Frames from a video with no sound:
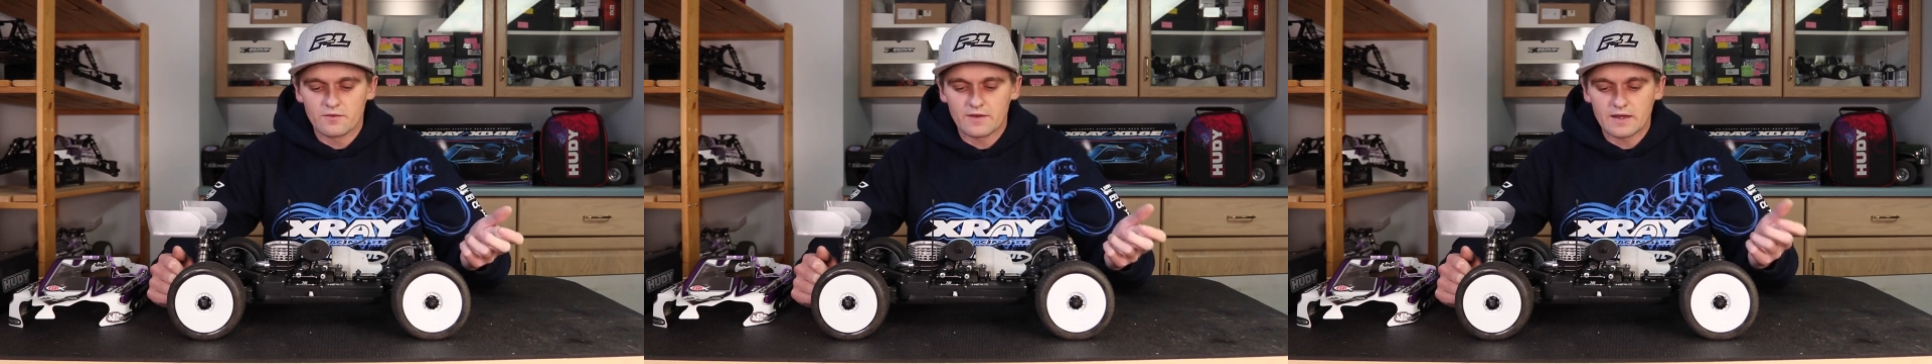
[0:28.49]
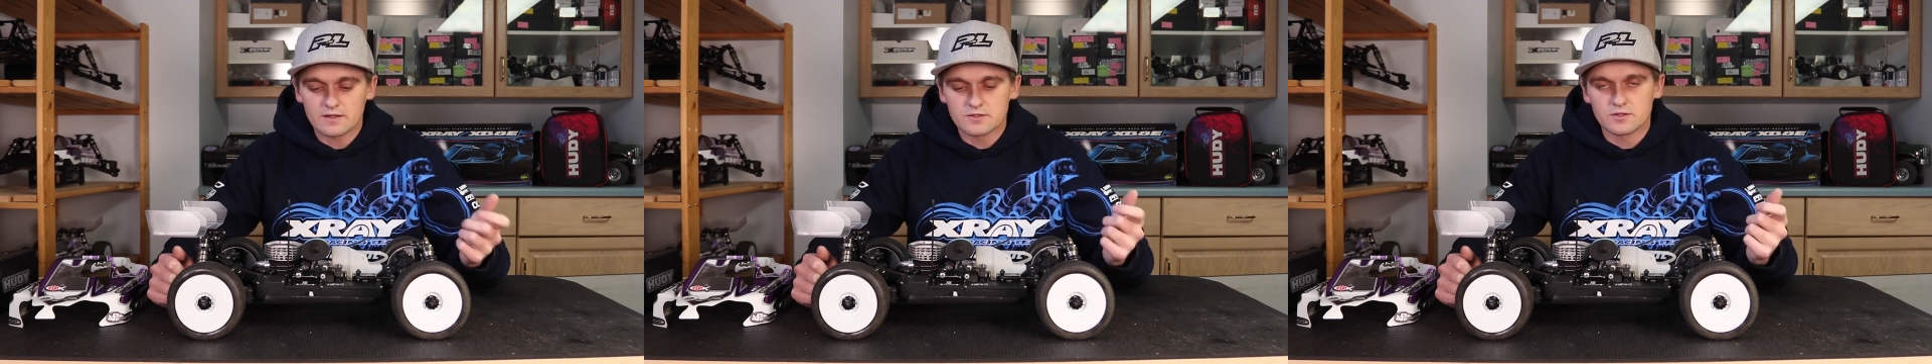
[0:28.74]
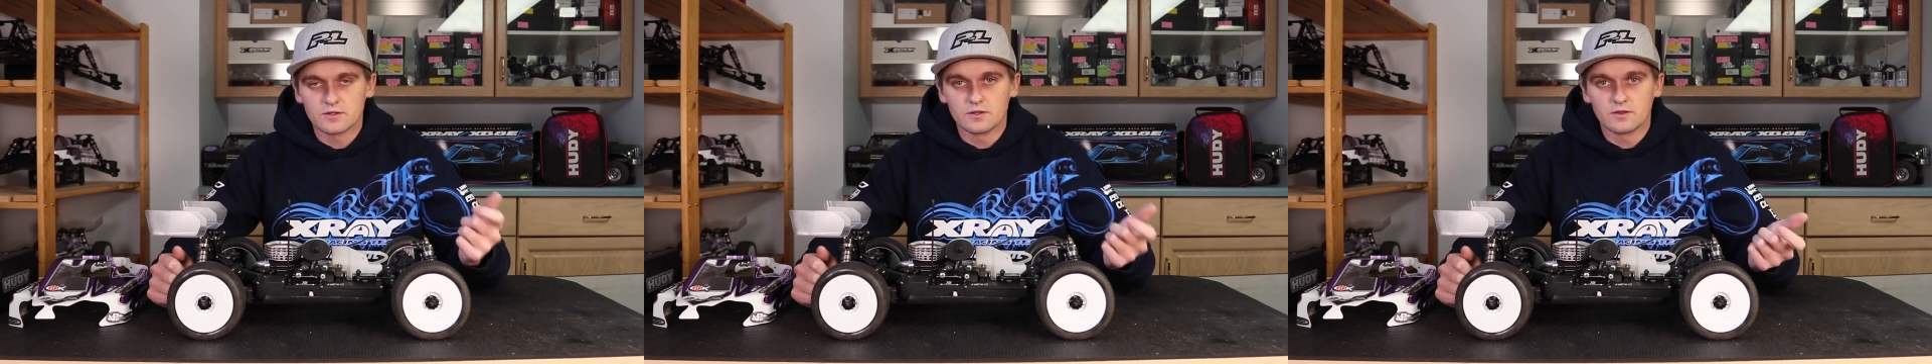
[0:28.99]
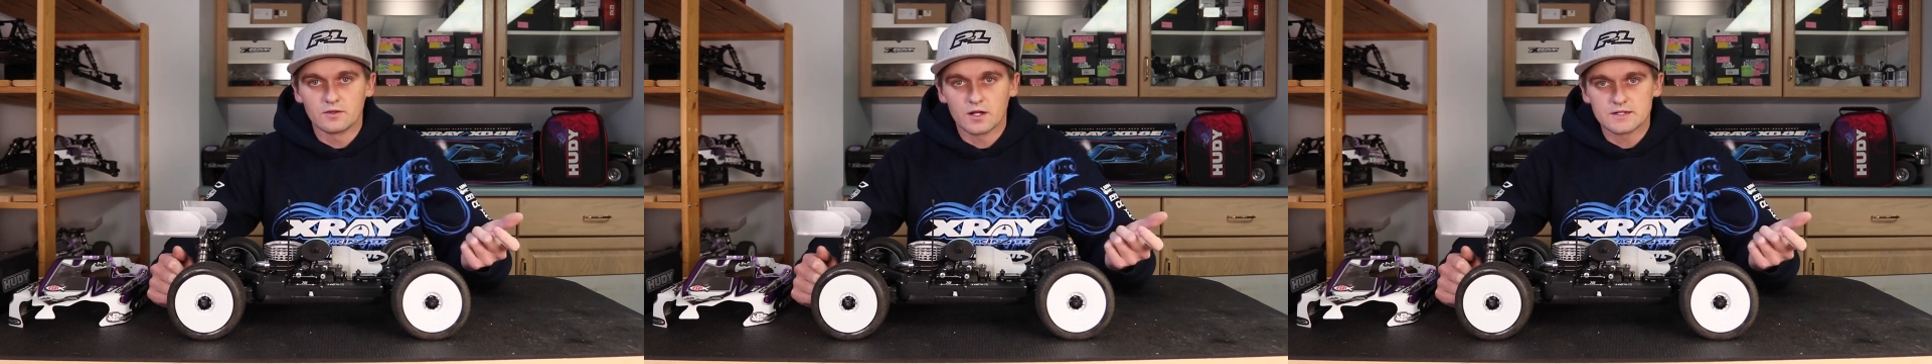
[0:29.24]
of that so
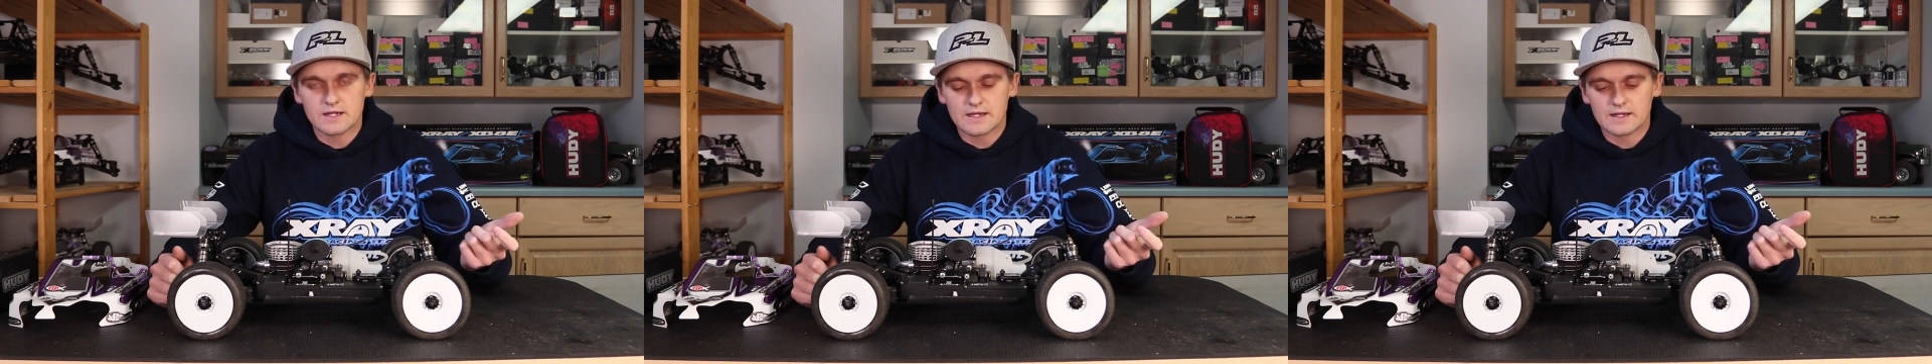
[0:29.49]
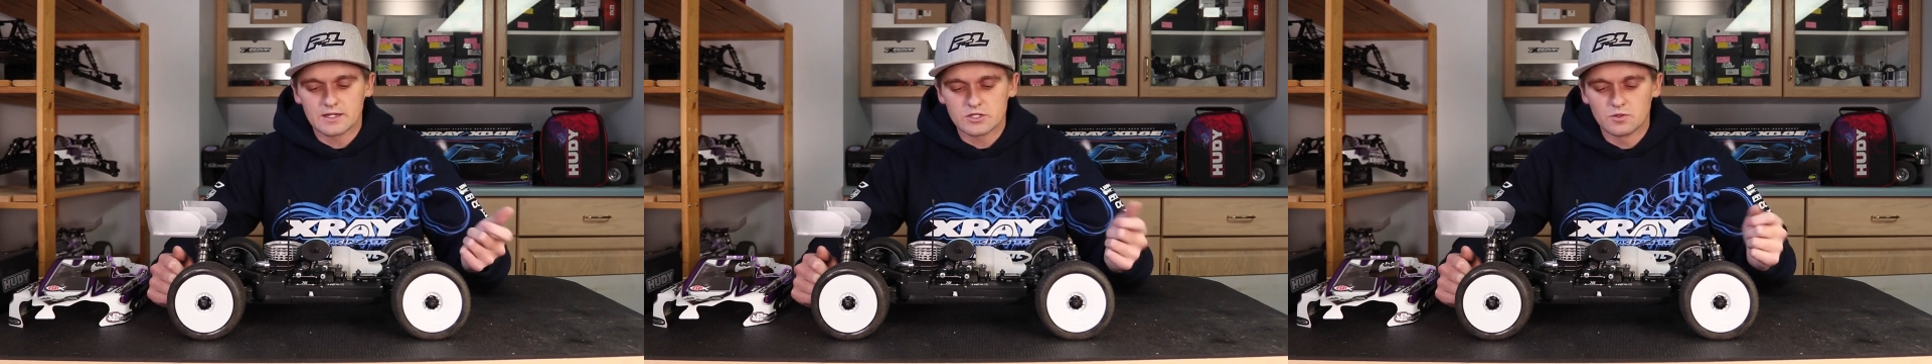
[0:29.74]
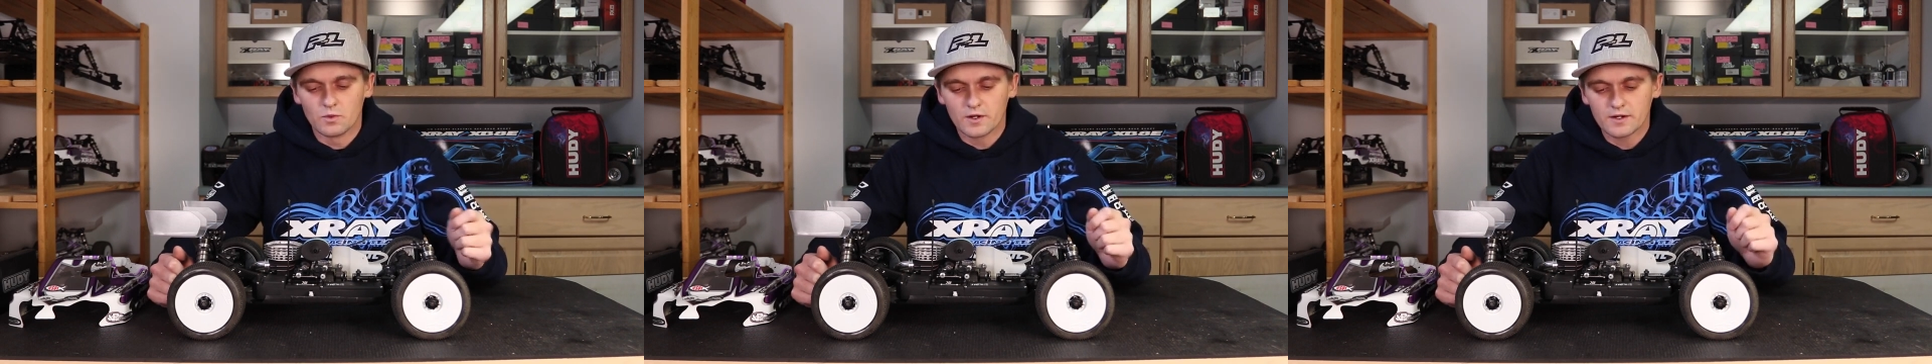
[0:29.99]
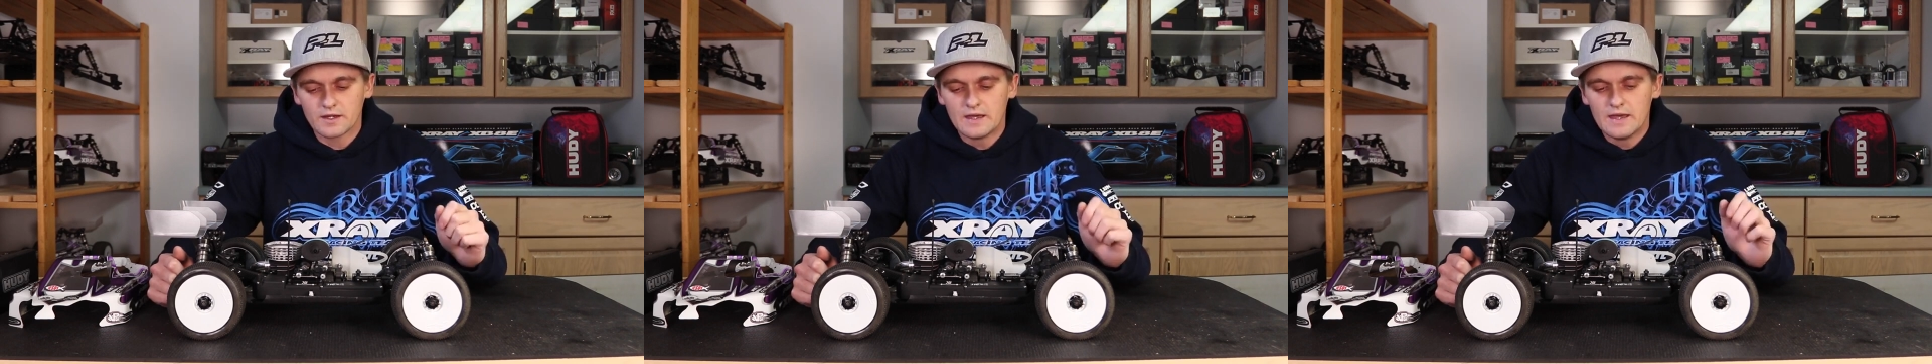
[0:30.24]
the Loctite can actually
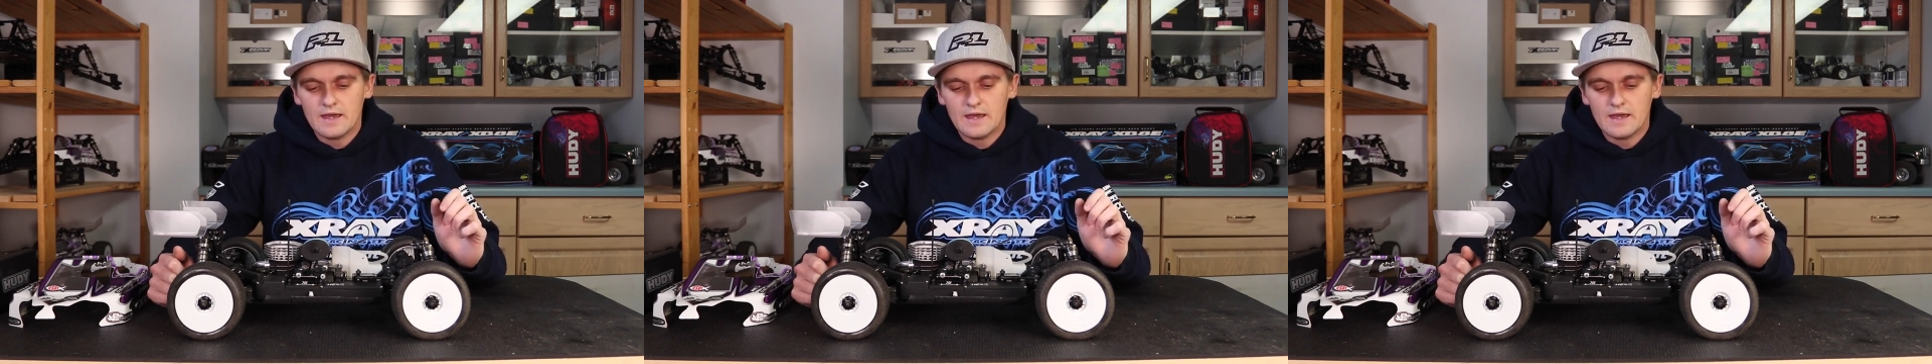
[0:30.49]
work.